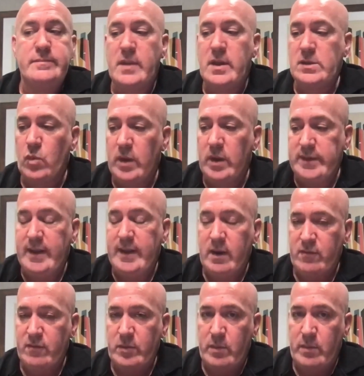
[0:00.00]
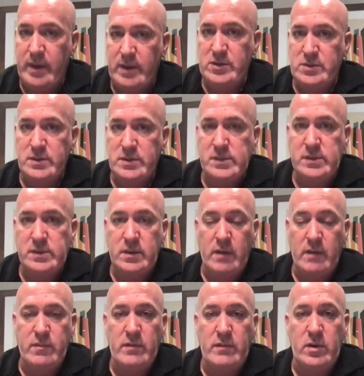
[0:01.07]
is what they get from your pictures
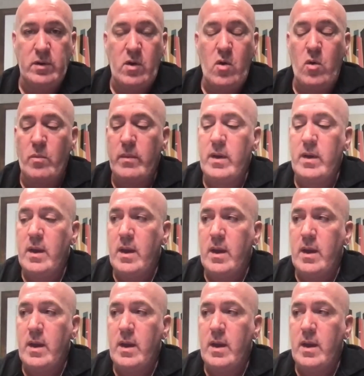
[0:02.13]
of your home.